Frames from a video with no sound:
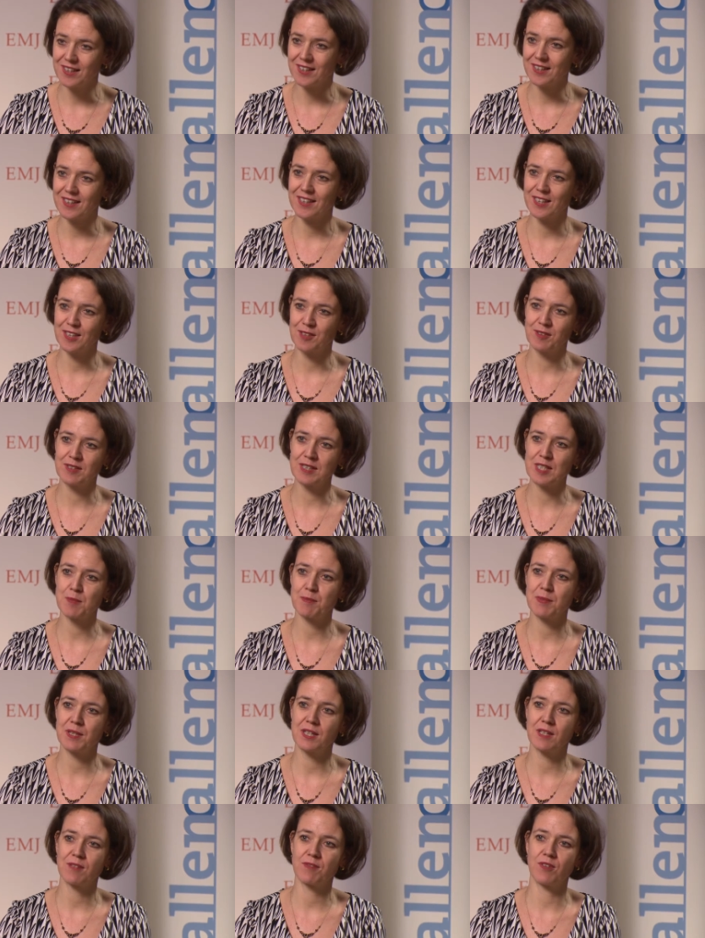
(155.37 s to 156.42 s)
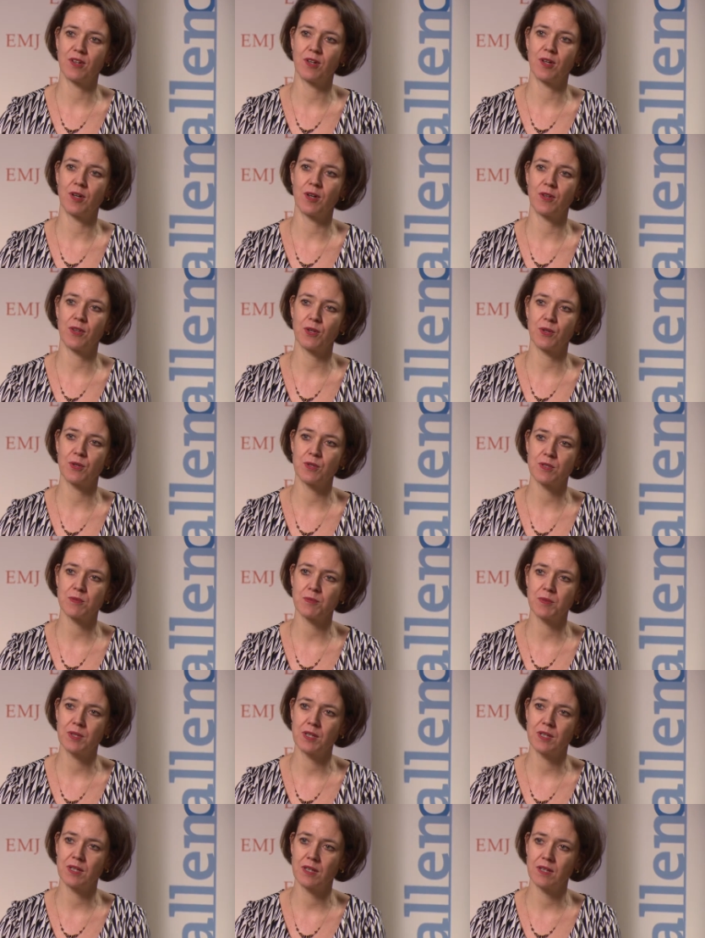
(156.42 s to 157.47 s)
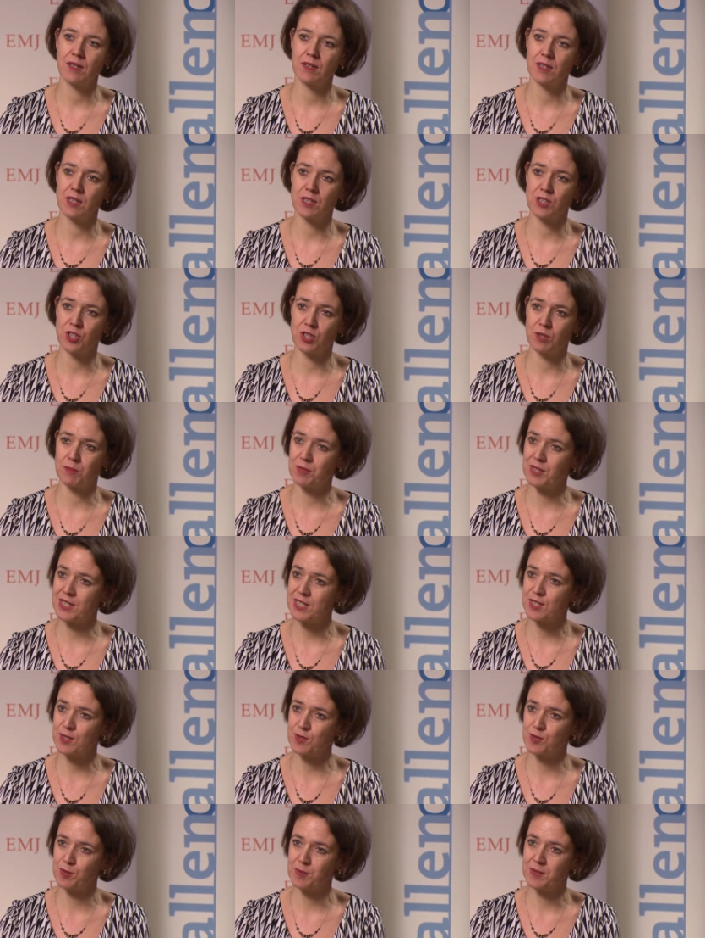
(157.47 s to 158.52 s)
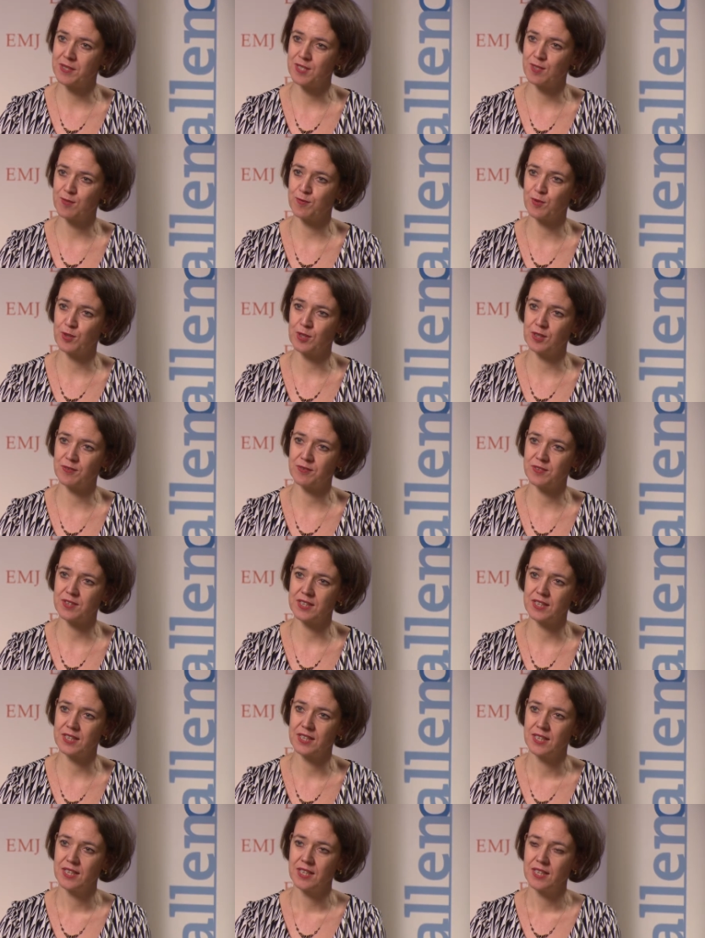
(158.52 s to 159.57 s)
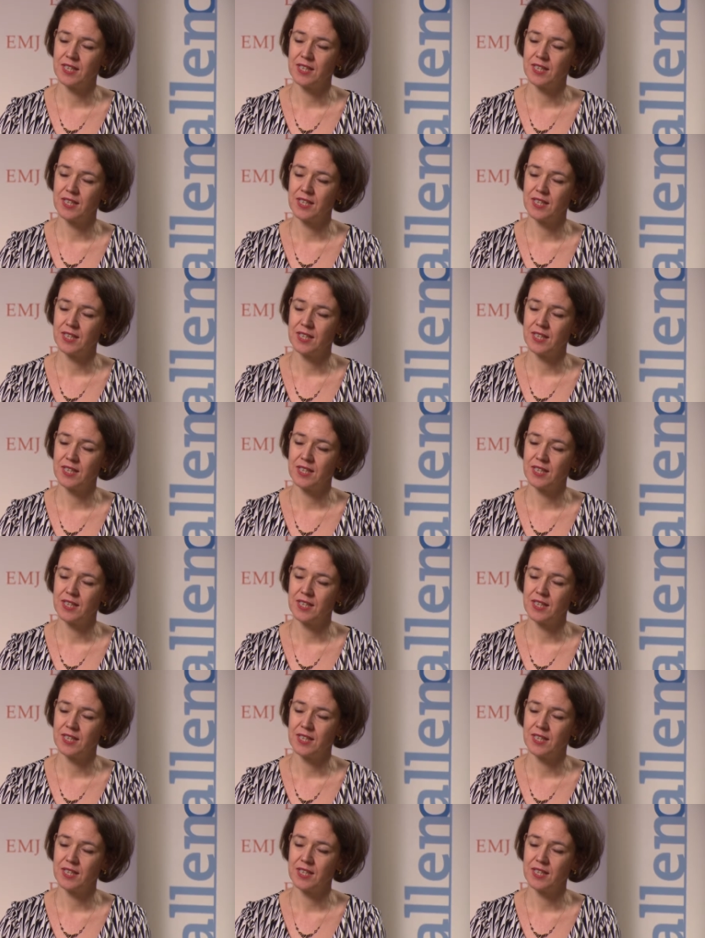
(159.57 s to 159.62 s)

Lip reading: I can only speak for those where the German Breast Group is involved in.